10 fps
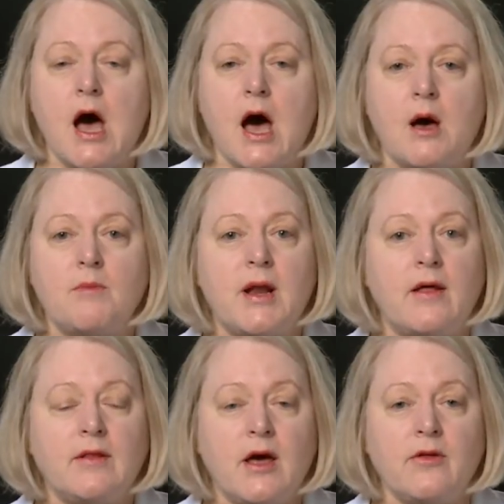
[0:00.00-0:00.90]
Um, but
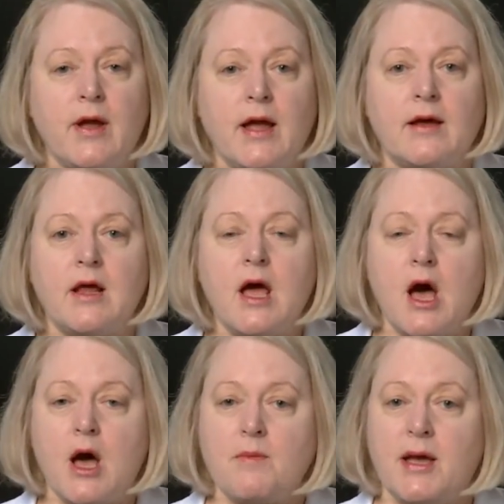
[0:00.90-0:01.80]
on the other hand,
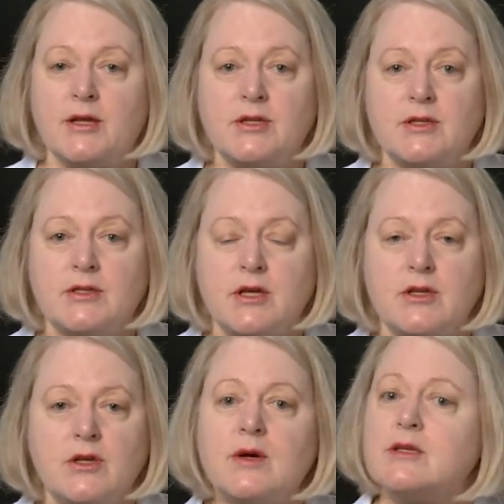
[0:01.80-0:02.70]
uh, patients can
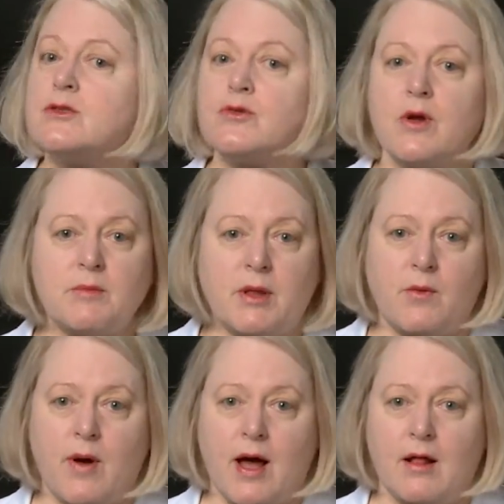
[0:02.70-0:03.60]
do extremely
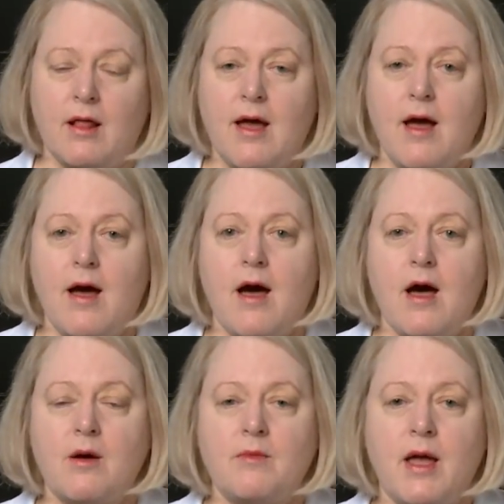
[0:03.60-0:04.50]
well
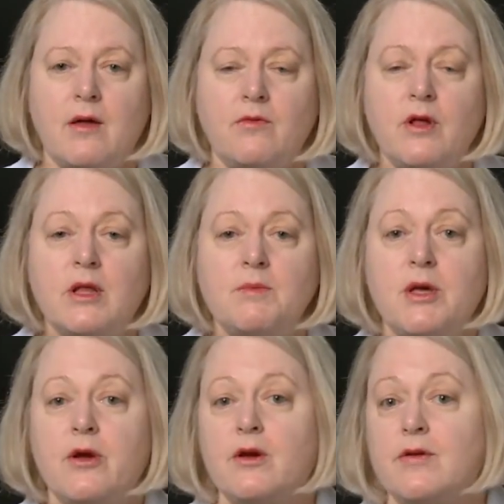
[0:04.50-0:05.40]
um, and really be
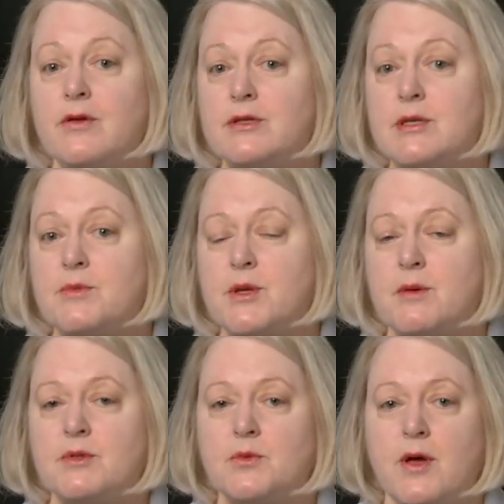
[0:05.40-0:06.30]
cured of their
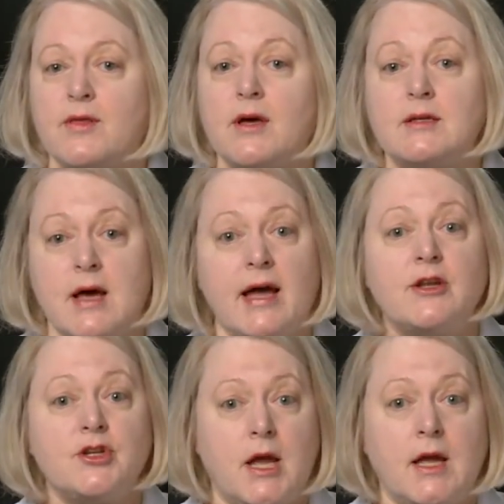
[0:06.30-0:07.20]
symptoms with a
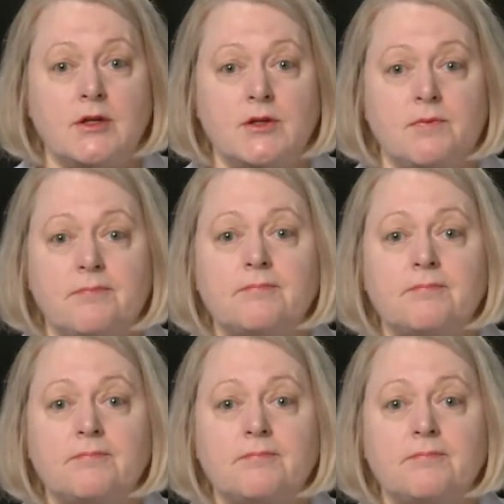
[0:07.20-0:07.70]
diet change.